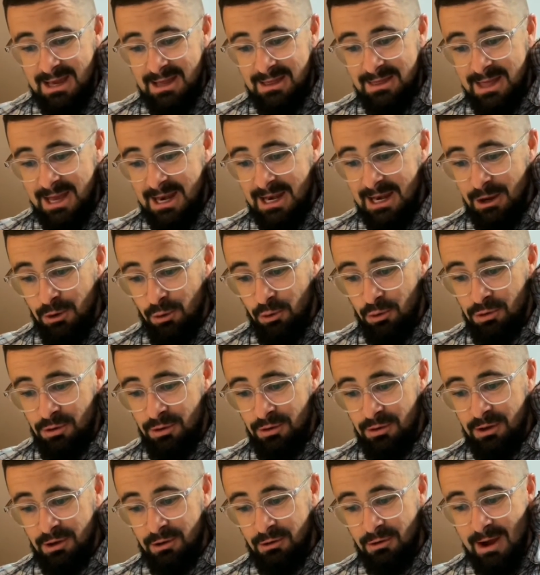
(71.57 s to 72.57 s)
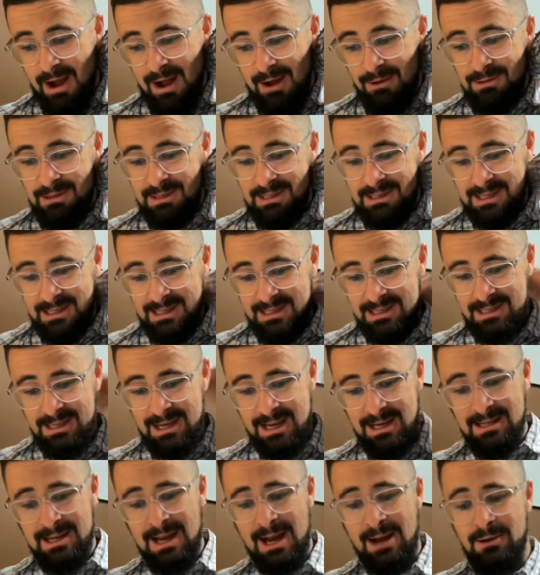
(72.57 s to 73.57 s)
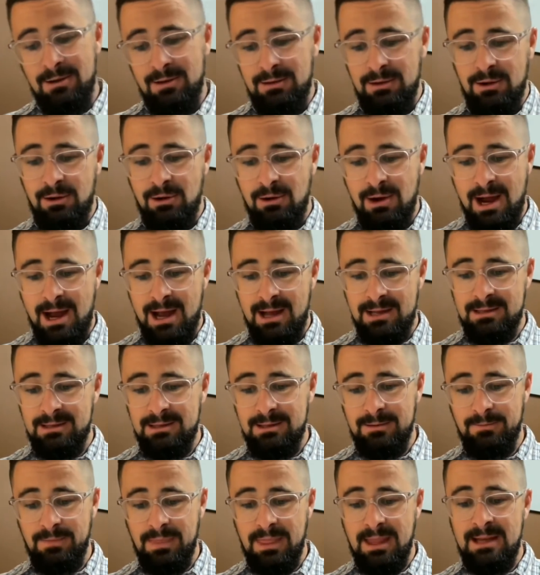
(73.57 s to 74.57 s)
Then he ordered the crowds to sit down on the grass.